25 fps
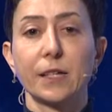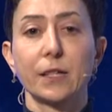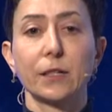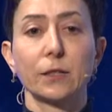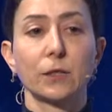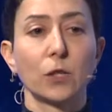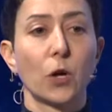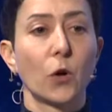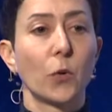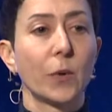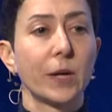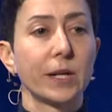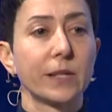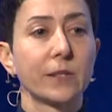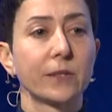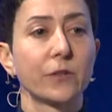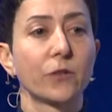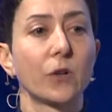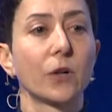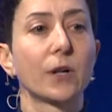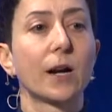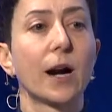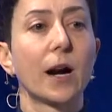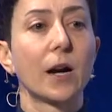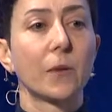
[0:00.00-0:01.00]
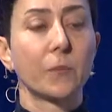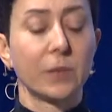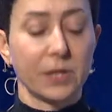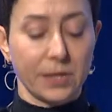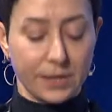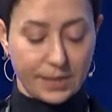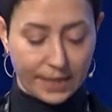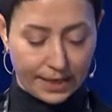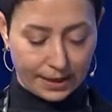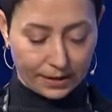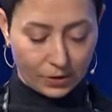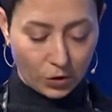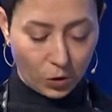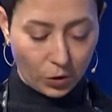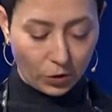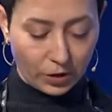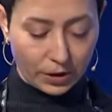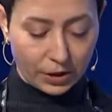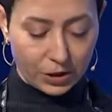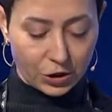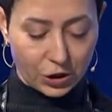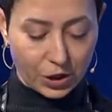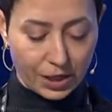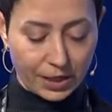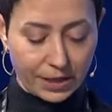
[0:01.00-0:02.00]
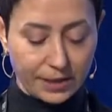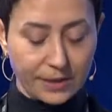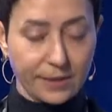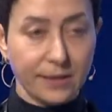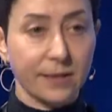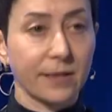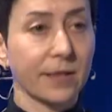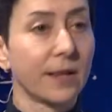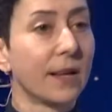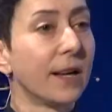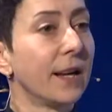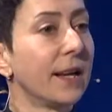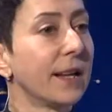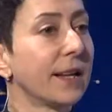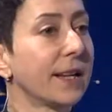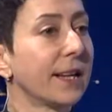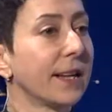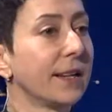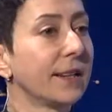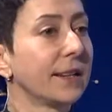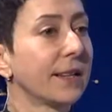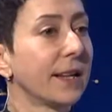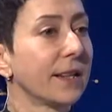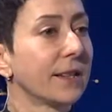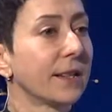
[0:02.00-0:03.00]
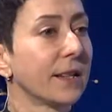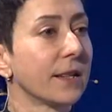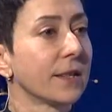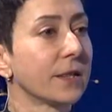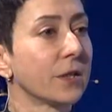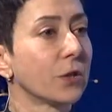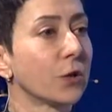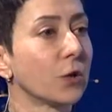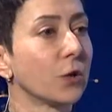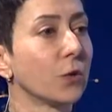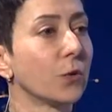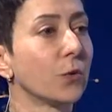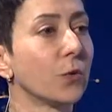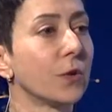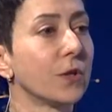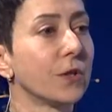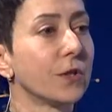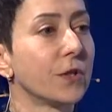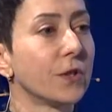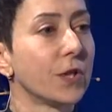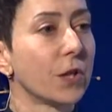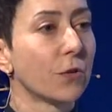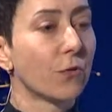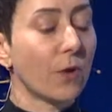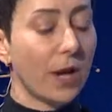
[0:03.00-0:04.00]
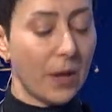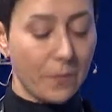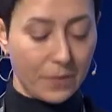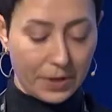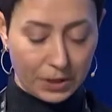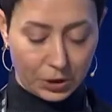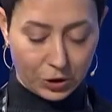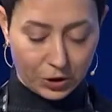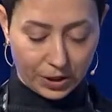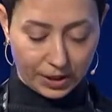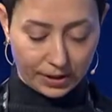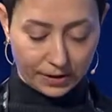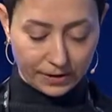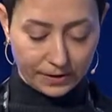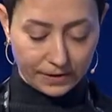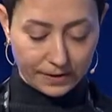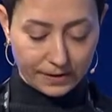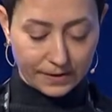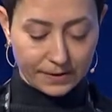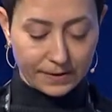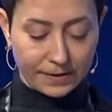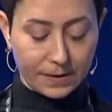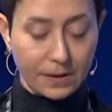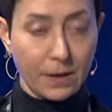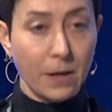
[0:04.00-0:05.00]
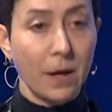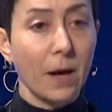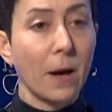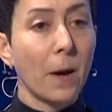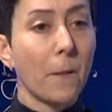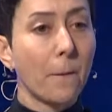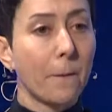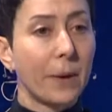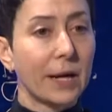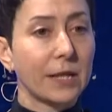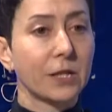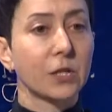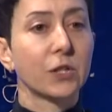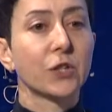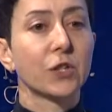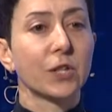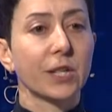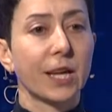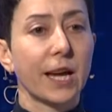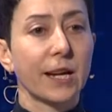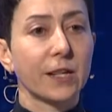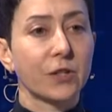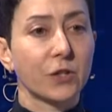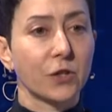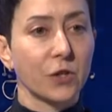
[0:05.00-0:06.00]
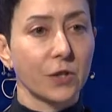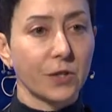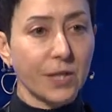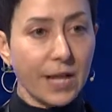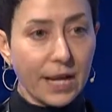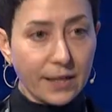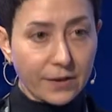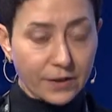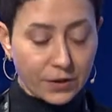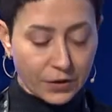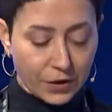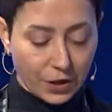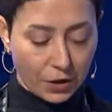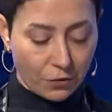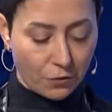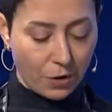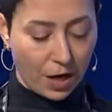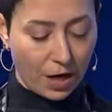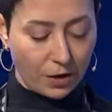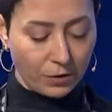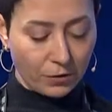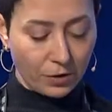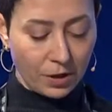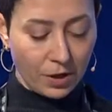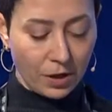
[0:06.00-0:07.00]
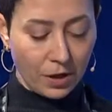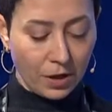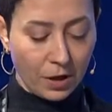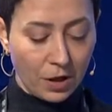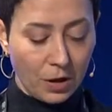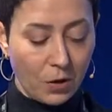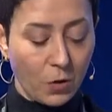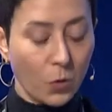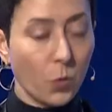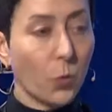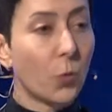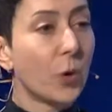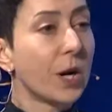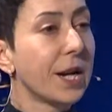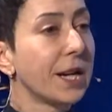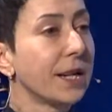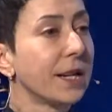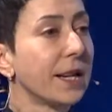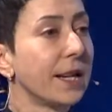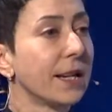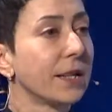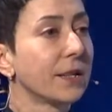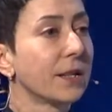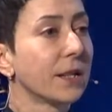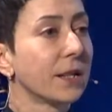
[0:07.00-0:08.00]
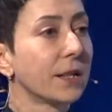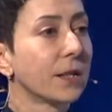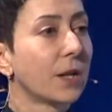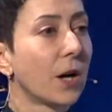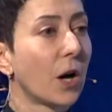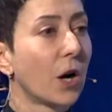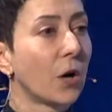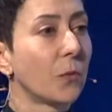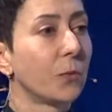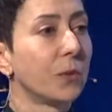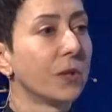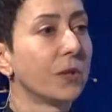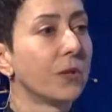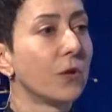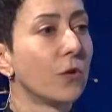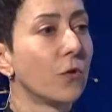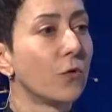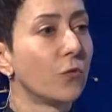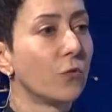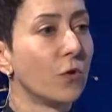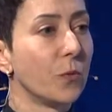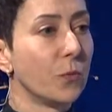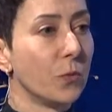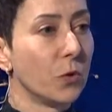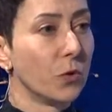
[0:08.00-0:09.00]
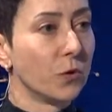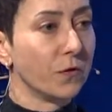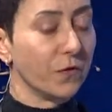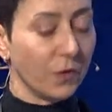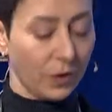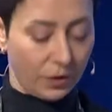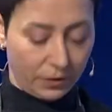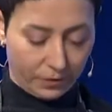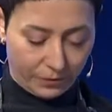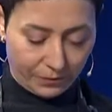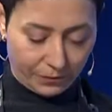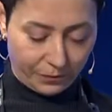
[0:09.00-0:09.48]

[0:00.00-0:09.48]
low and zero carbon technologies can get us to zero emissions. But to get to net zero, we need carbon removal.